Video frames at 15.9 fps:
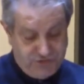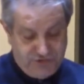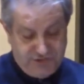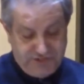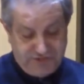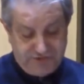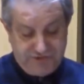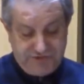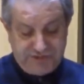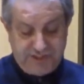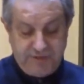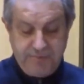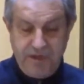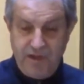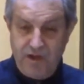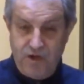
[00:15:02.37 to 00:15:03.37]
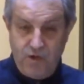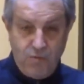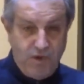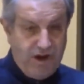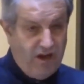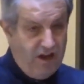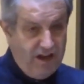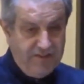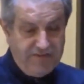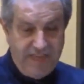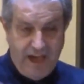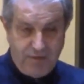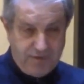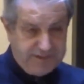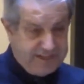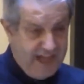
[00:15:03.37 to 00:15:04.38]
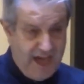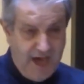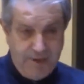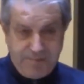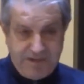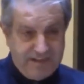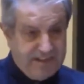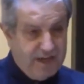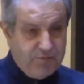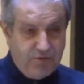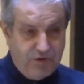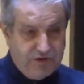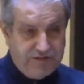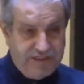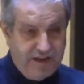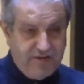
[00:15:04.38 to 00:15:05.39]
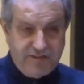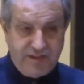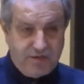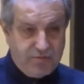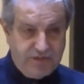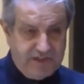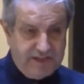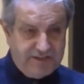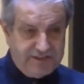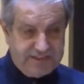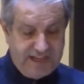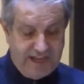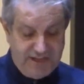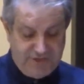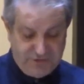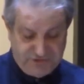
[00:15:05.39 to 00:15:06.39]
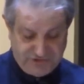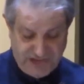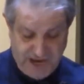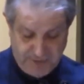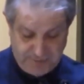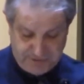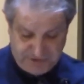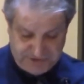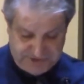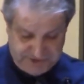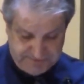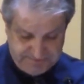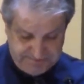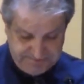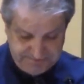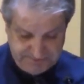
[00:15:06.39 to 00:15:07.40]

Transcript: of Judah and Jerusalem, when all of that was happening, they weren't there. They wouldn't understand those chapters.